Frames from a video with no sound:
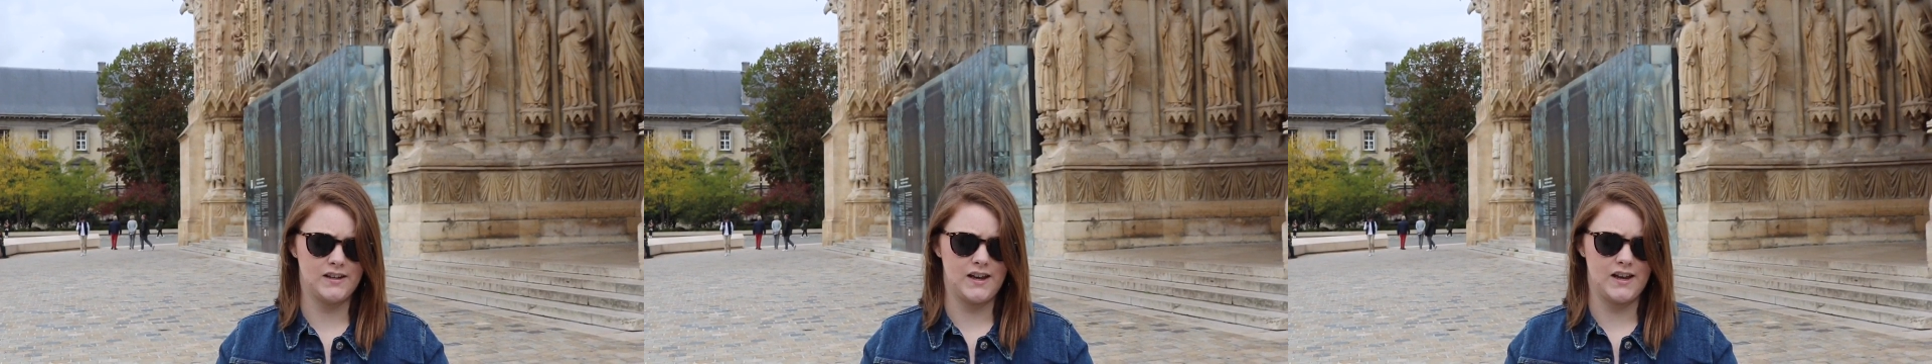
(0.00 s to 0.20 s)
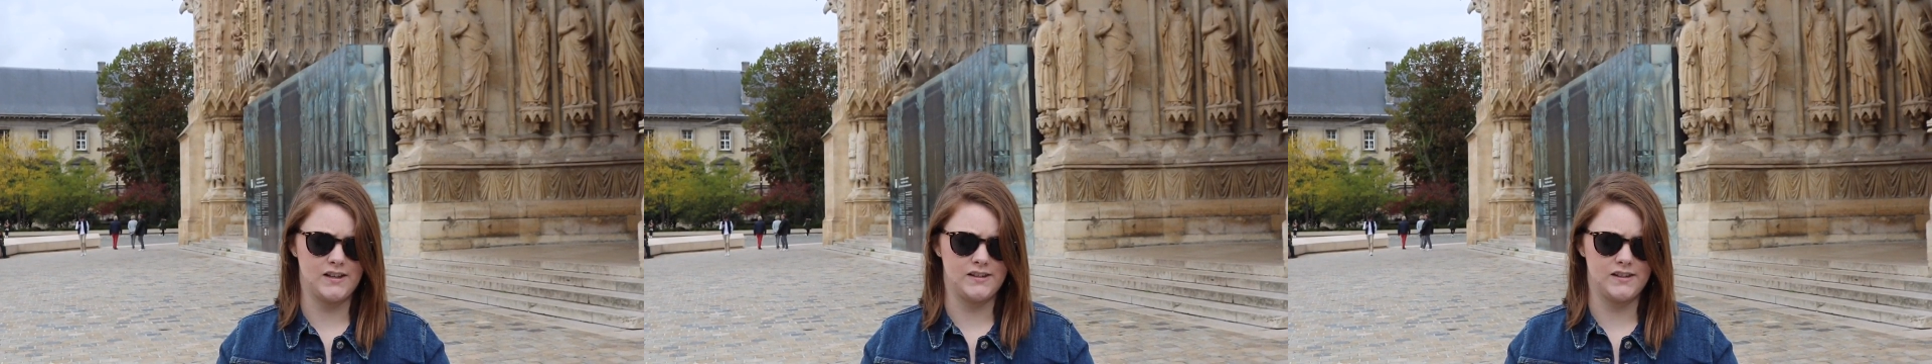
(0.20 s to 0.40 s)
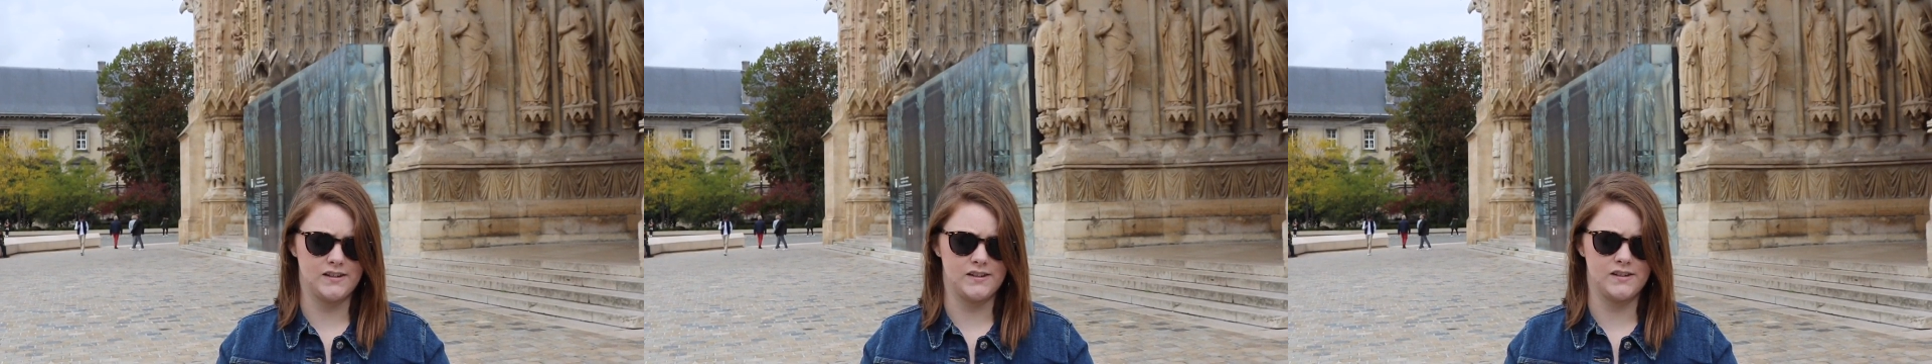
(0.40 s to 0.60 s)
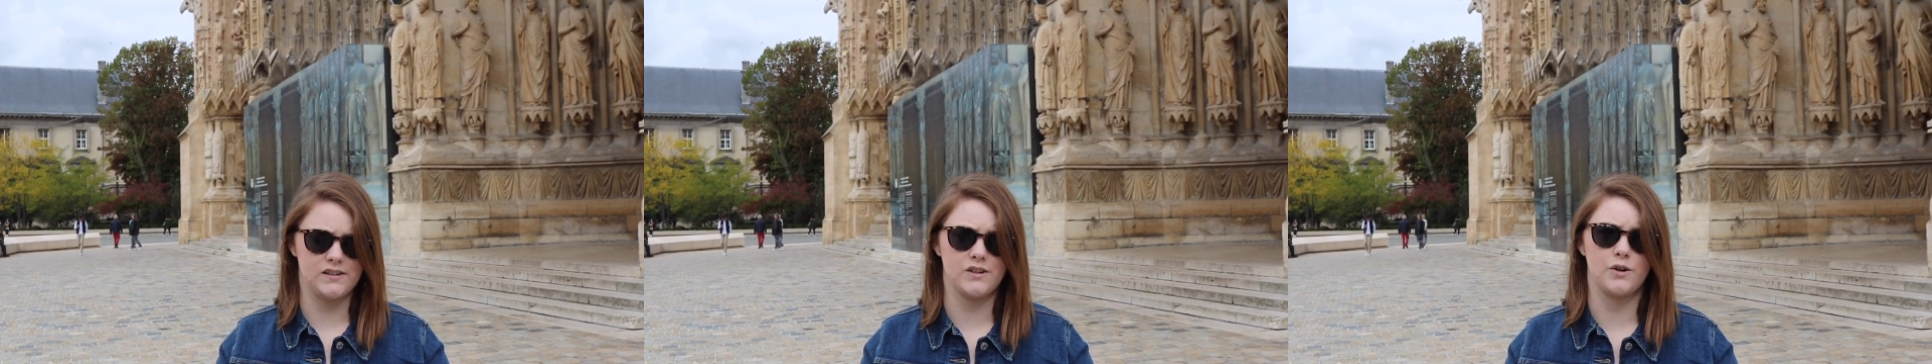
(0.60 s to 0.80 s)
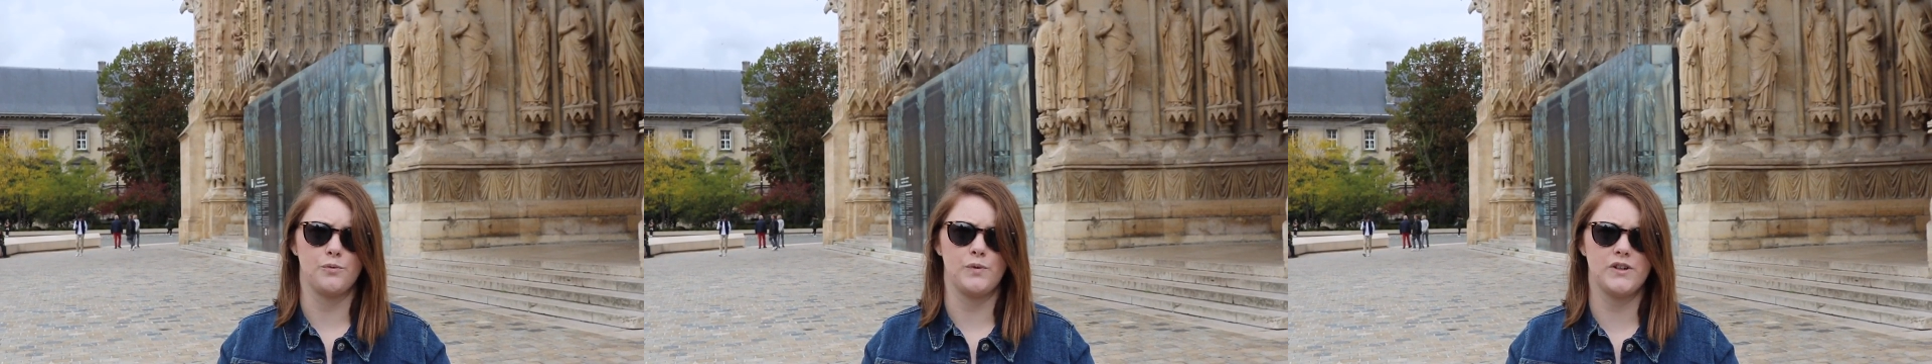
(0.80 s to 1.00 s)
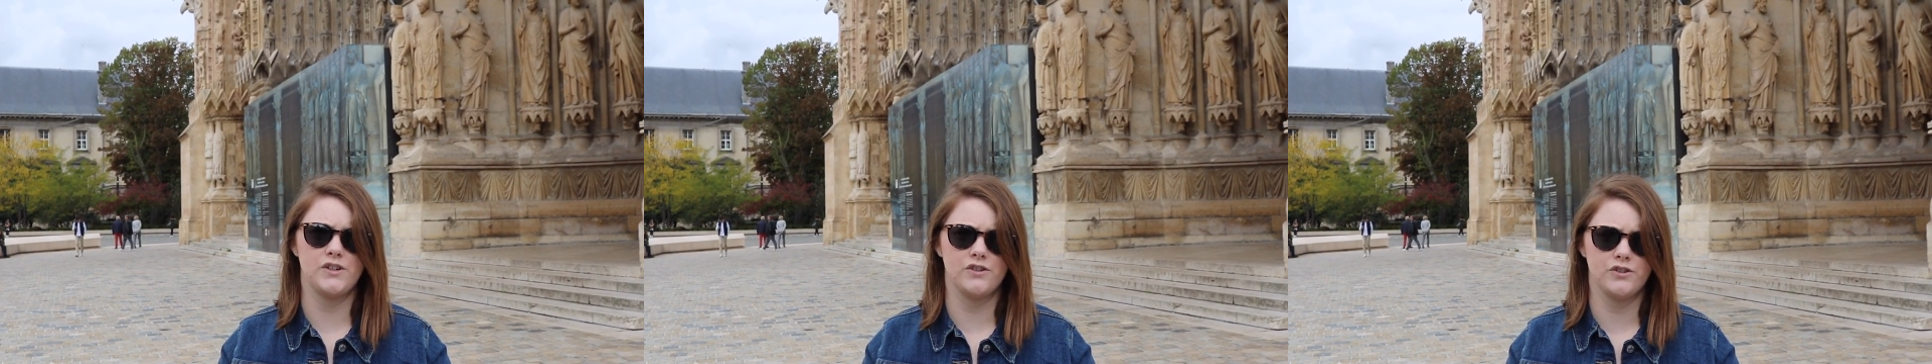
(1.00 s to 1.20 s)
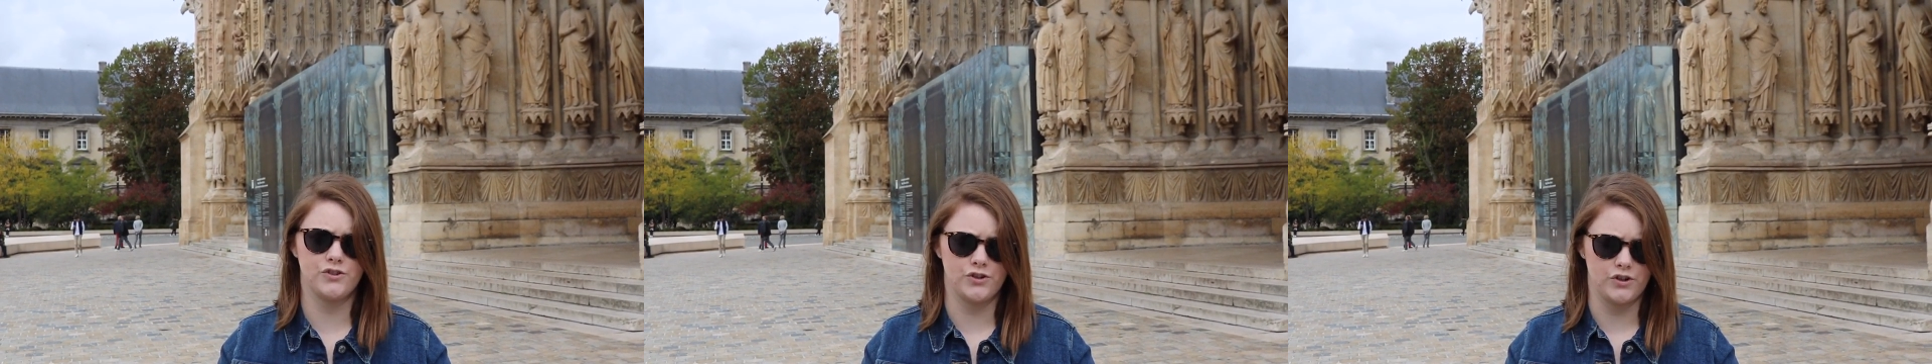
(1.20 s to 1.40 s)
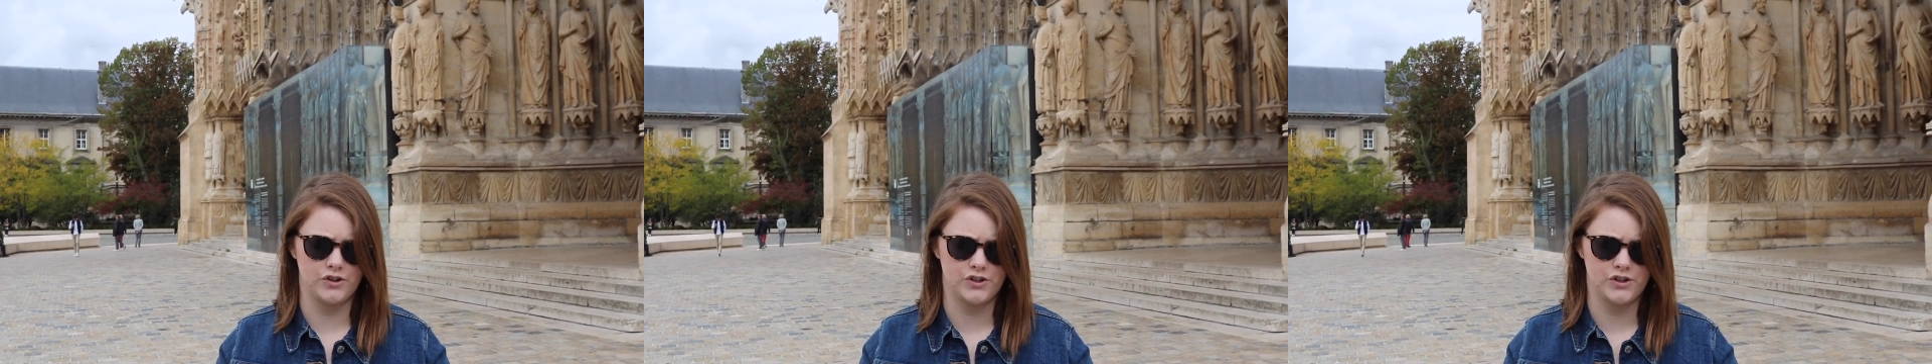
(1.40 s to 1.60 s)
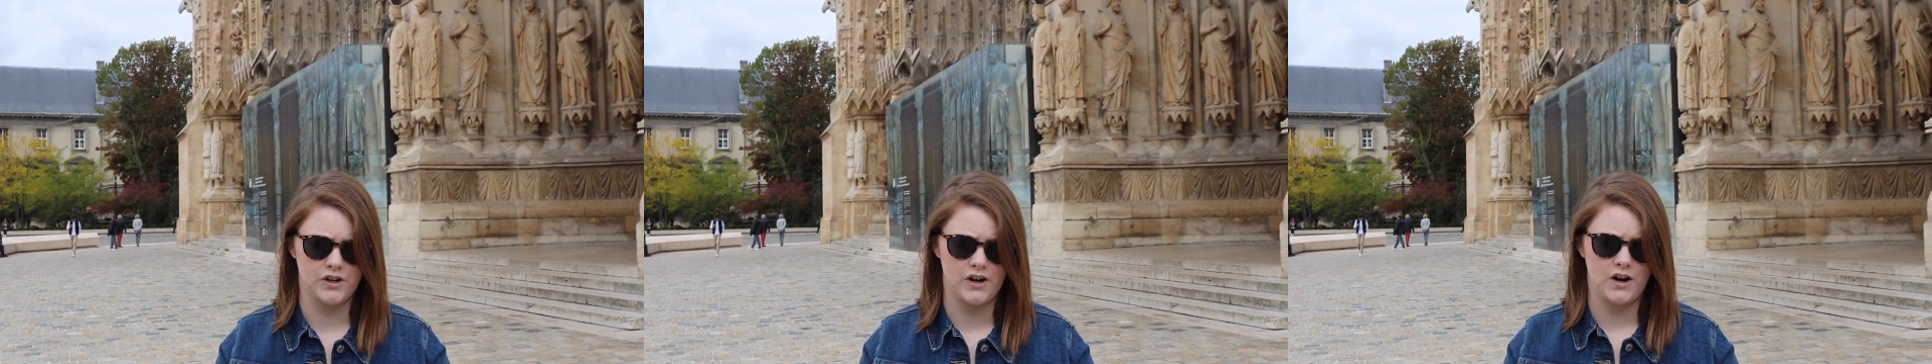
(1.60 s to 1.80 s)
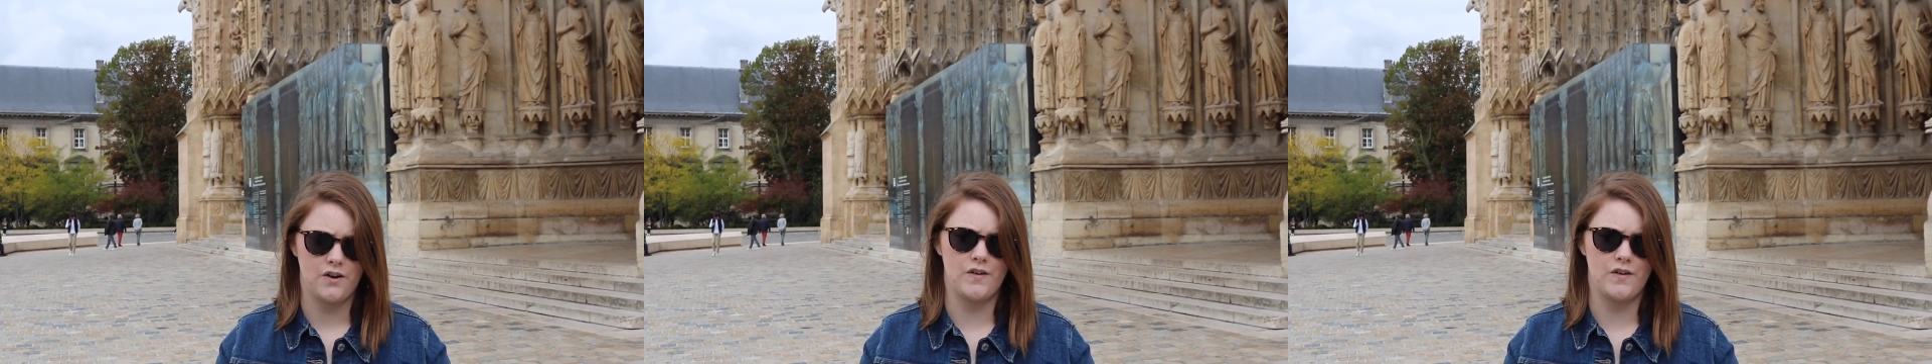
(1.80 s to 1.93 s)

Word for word: Nicasius' original church